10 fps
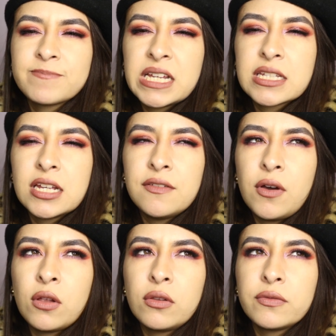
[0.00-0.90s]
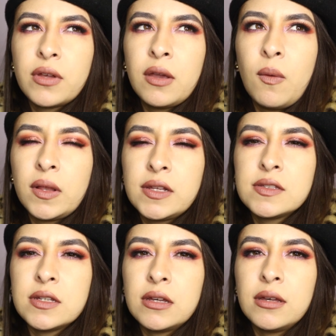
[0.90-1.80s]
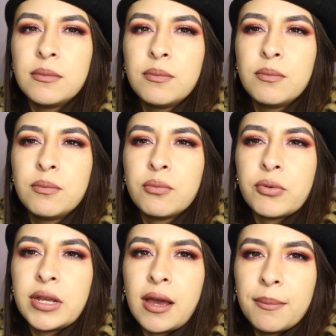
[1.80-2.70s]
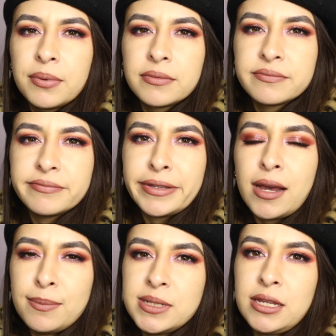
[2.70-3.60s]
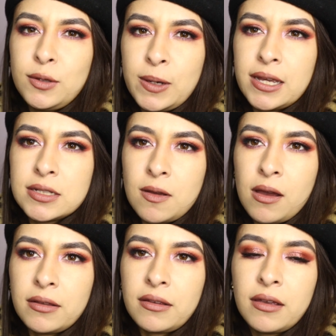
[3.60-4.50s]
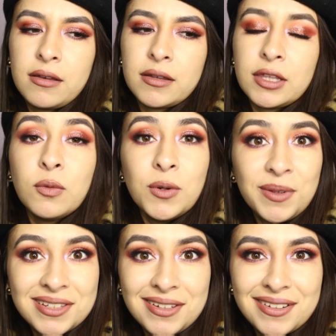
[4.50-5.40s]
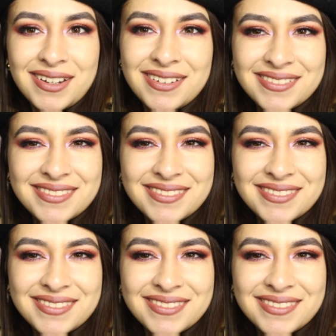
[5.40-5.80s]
That's kind of all I wanted to bring up and update you guys on. You will be seeing